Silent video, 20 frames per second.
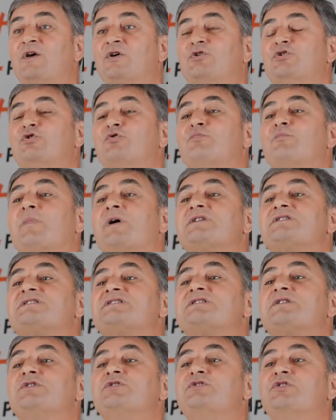you
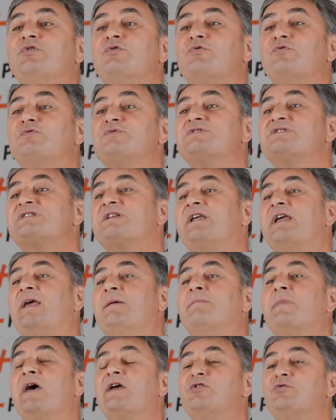must use a
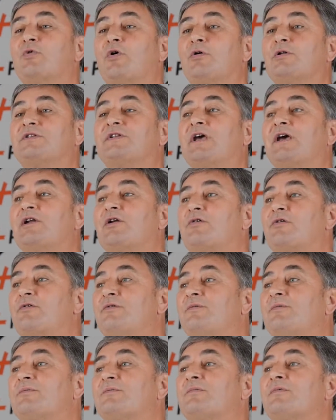manual nailer
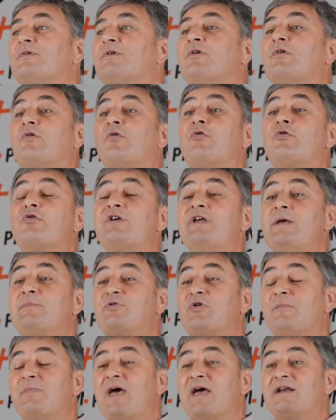or a
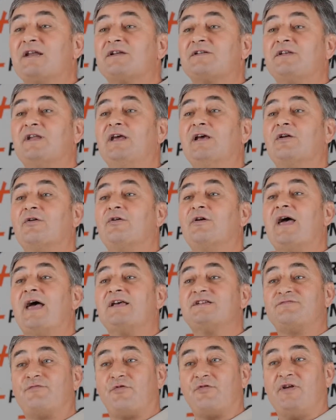pneumatic nailer
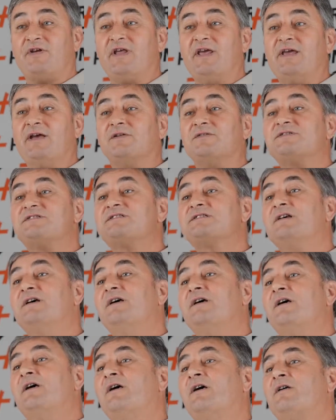as for the nails.
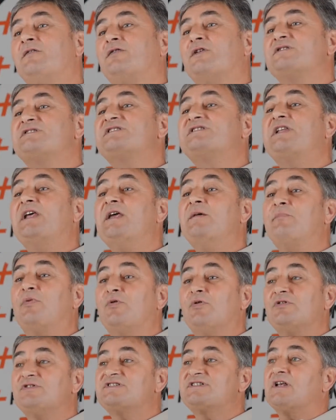The
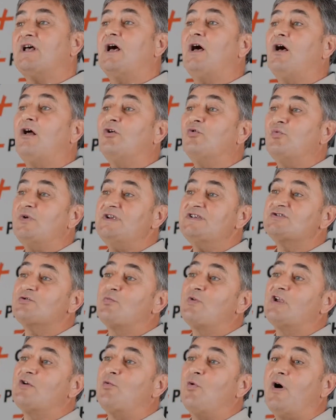staples always
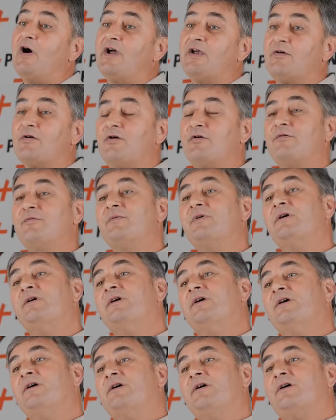require
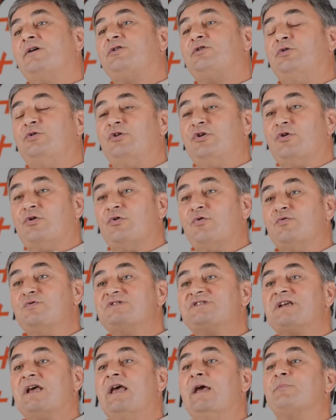to
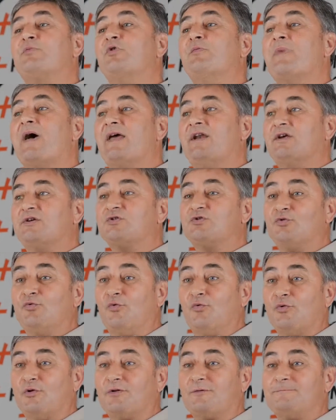use a pneumatic
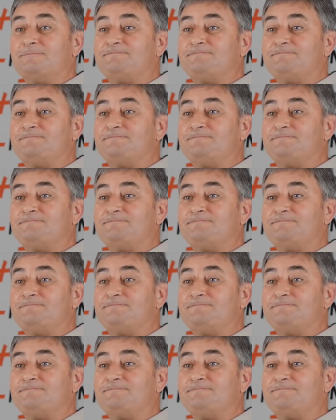tool.